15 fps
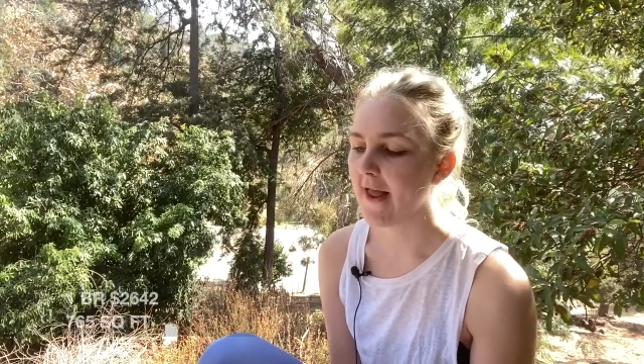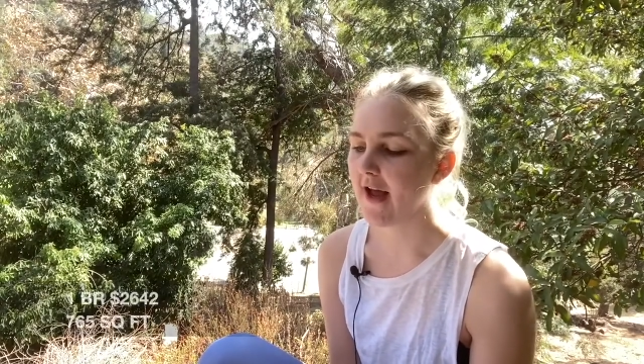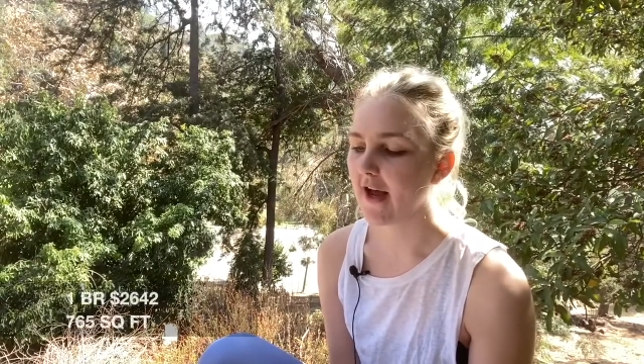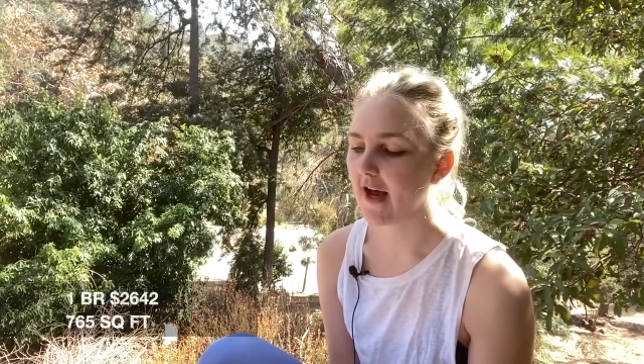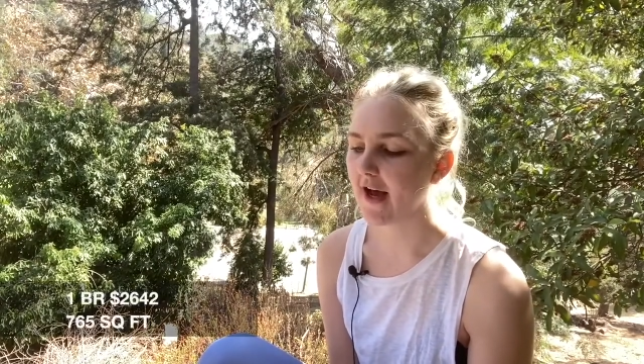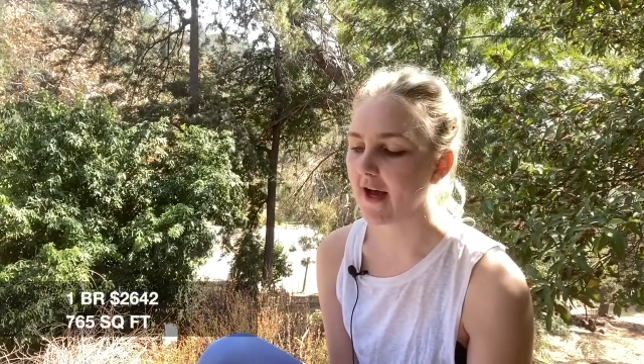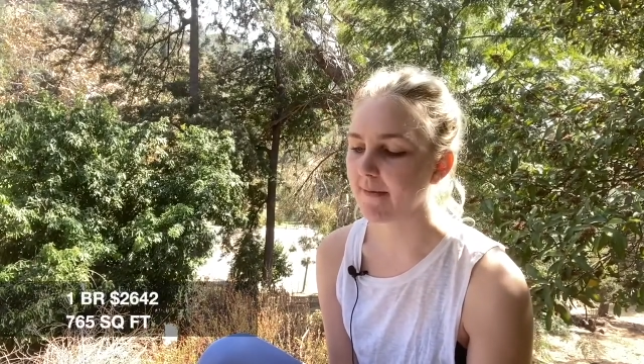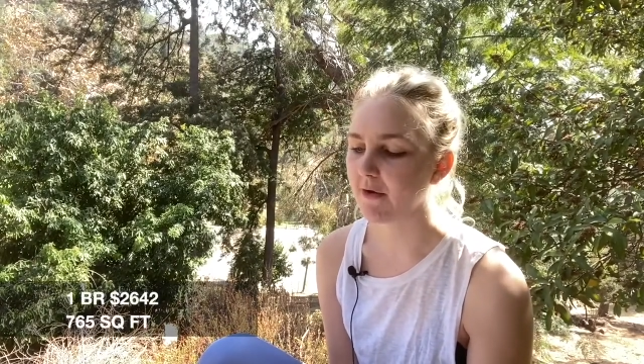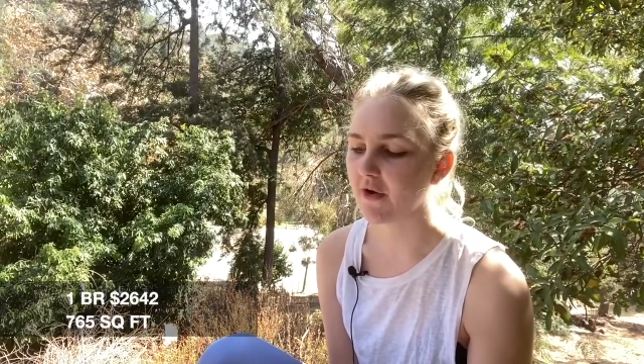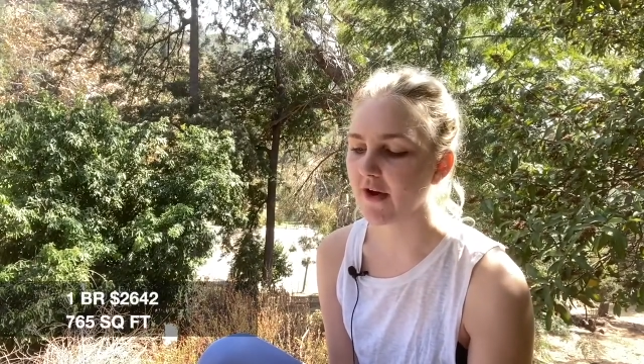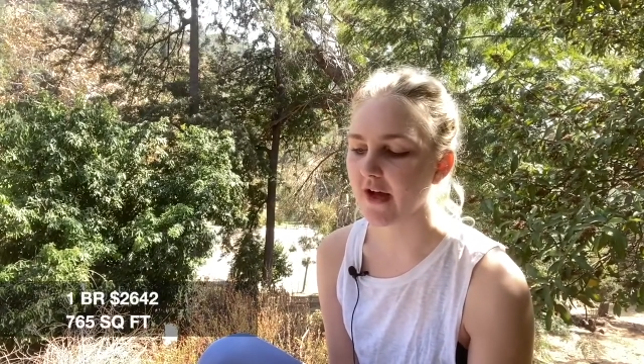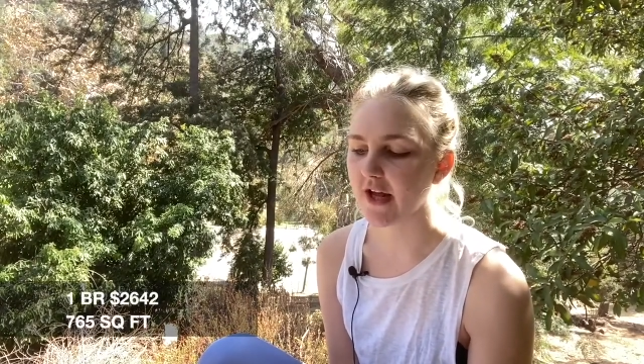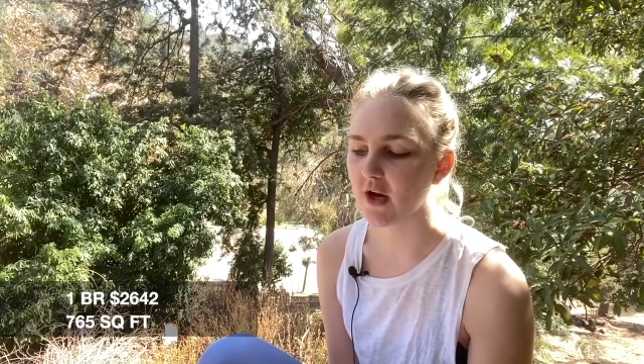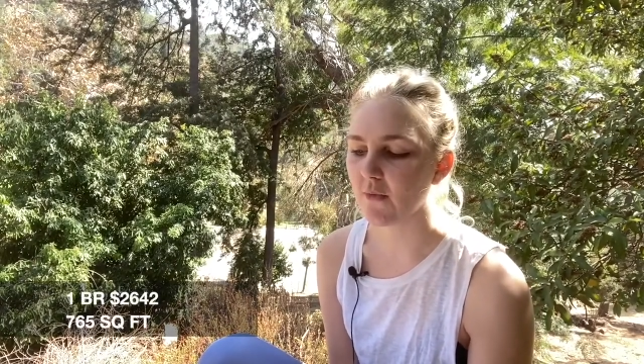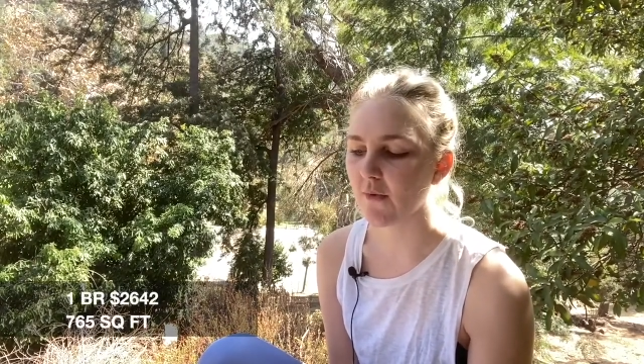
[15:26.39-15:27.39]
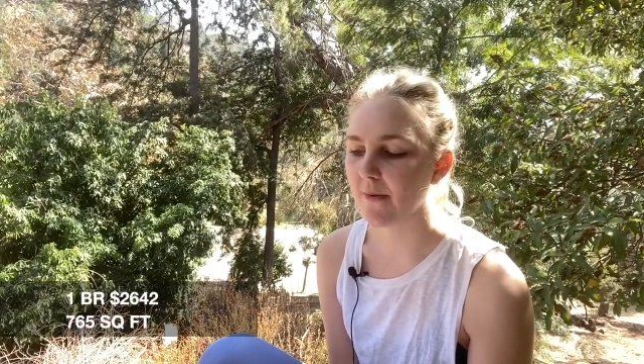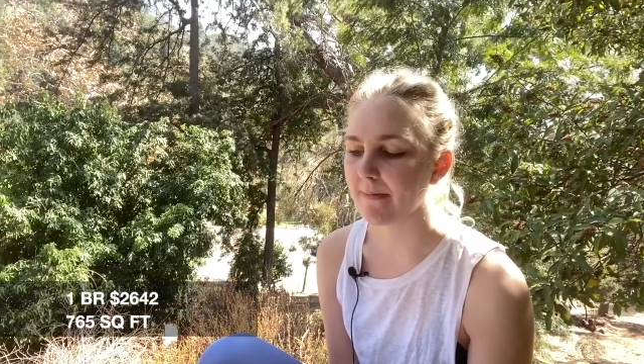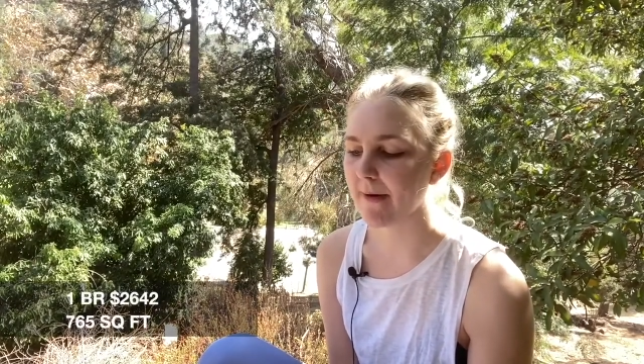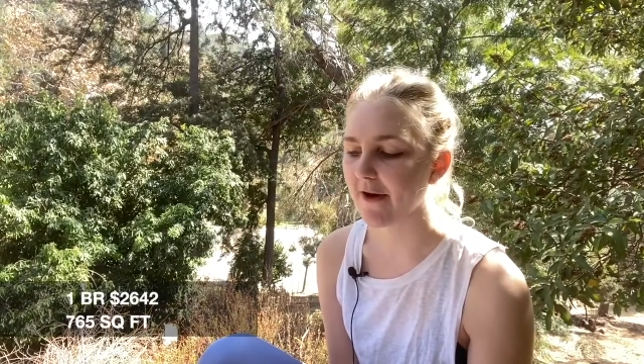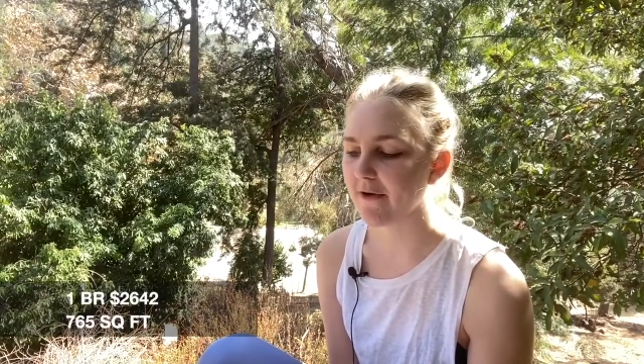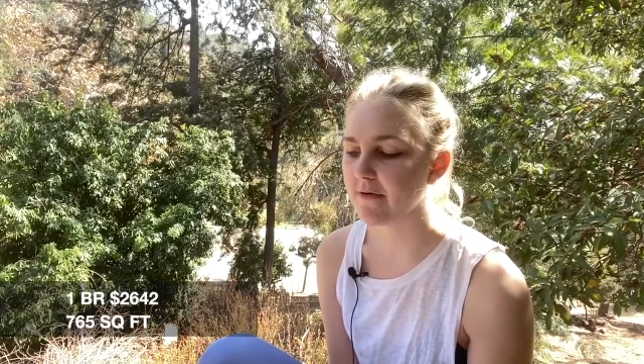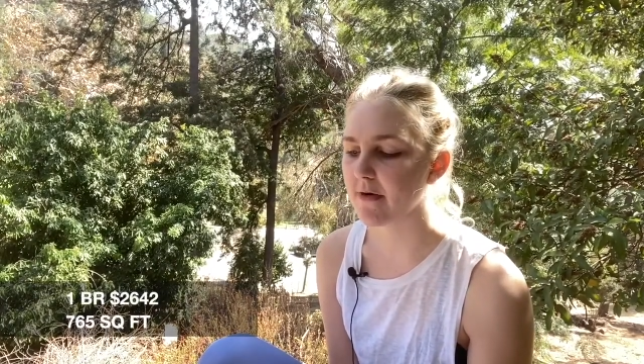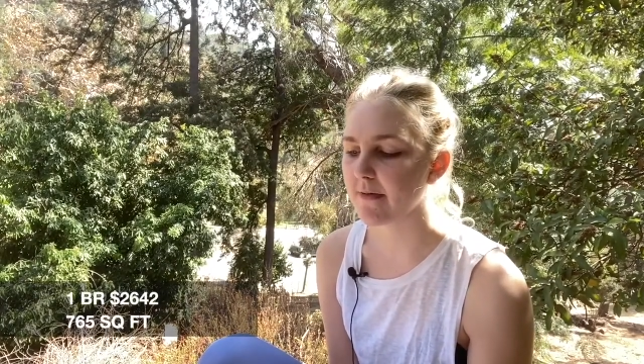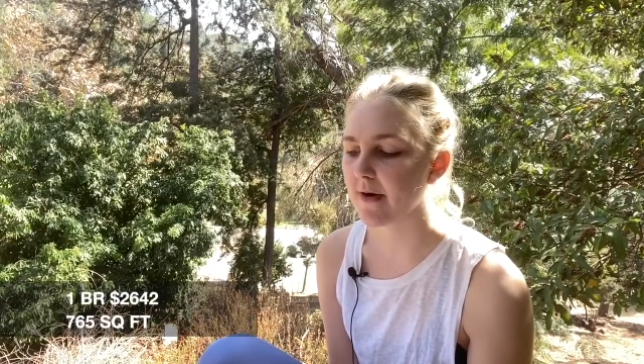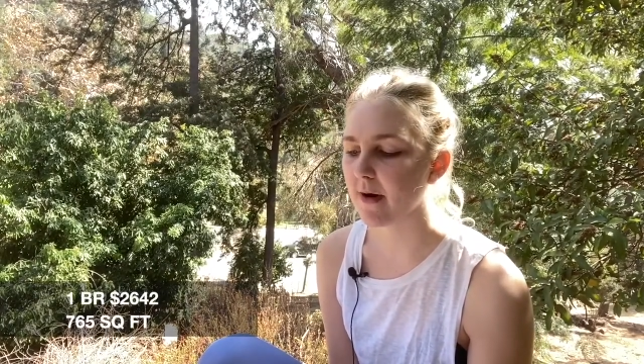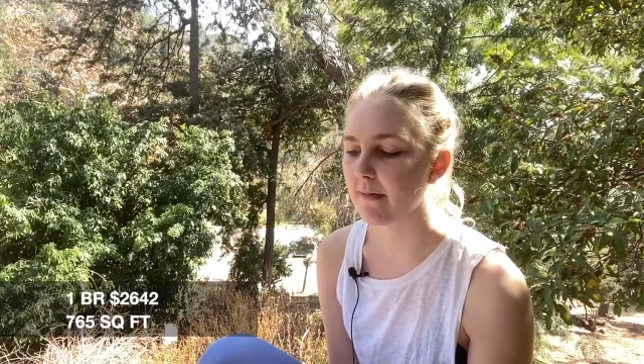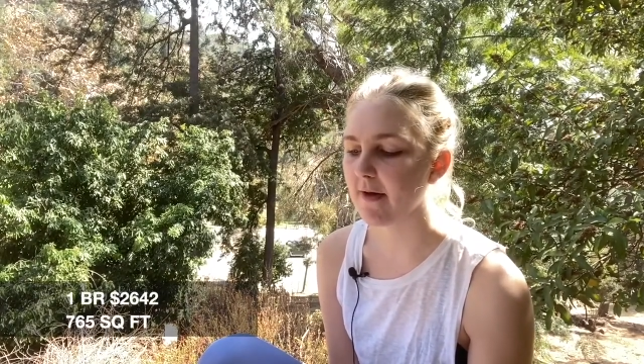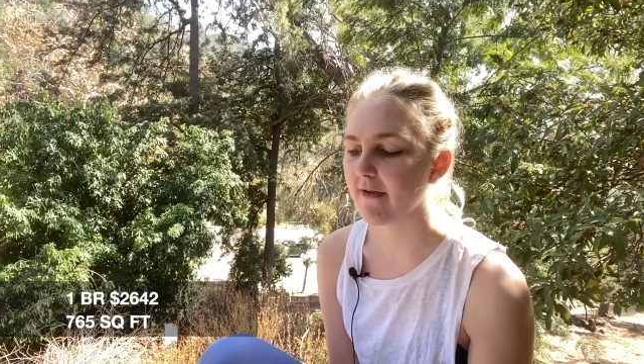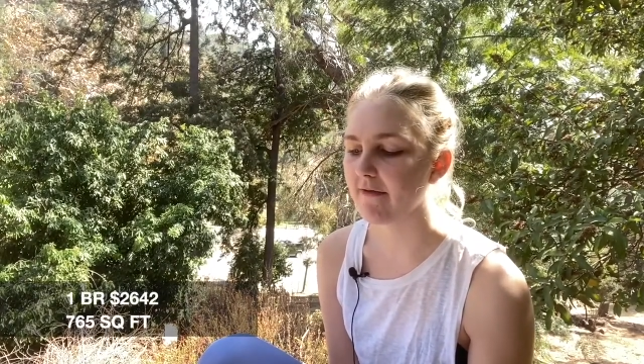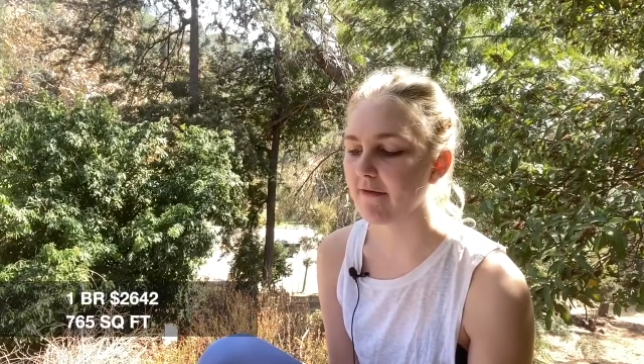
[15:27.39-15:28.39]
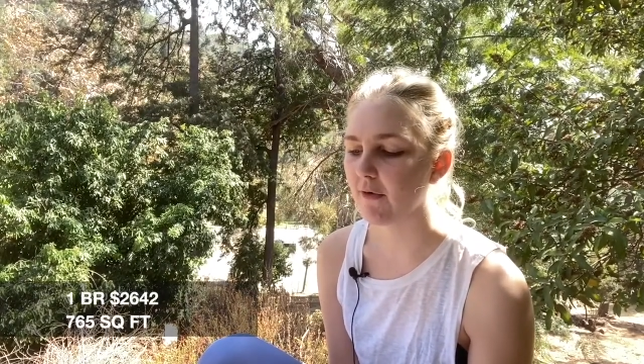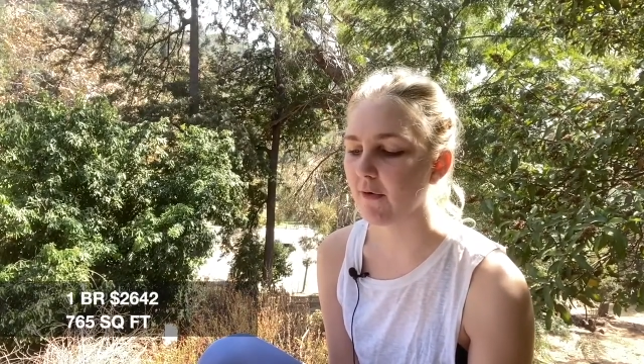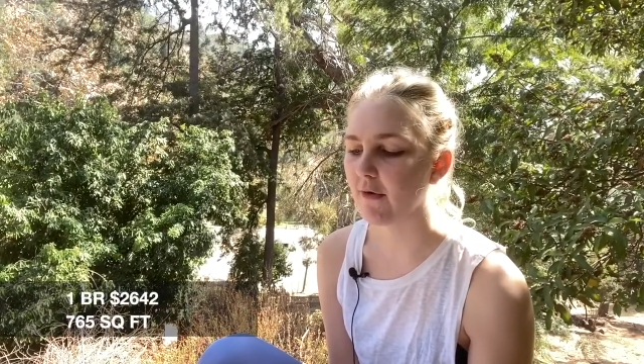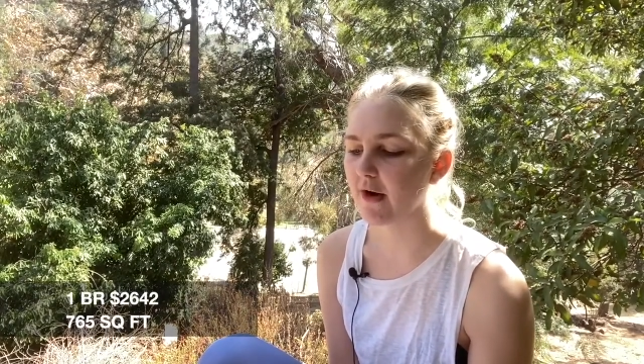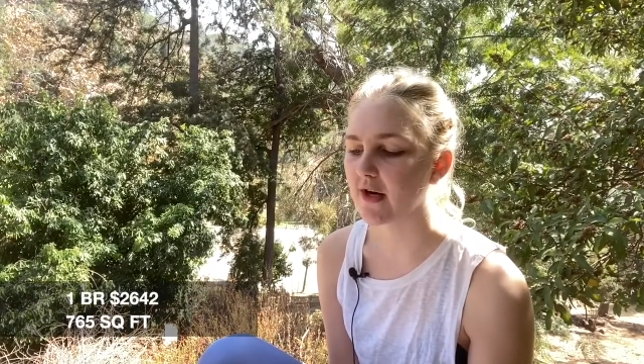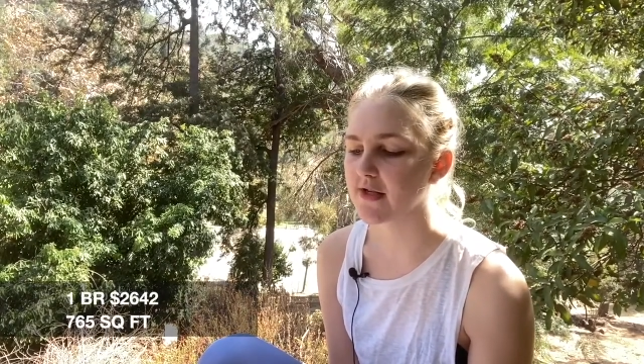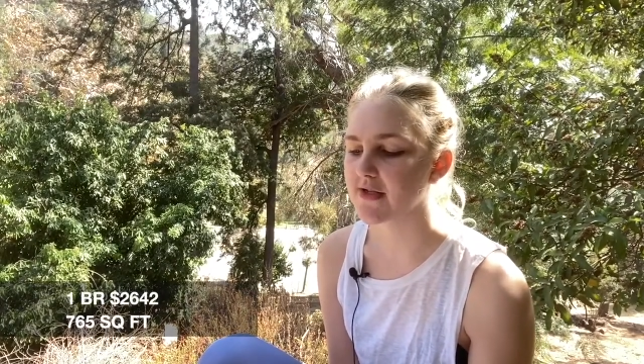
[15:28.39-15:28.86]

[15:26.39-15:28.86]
You can get a 1-bedroom apartment for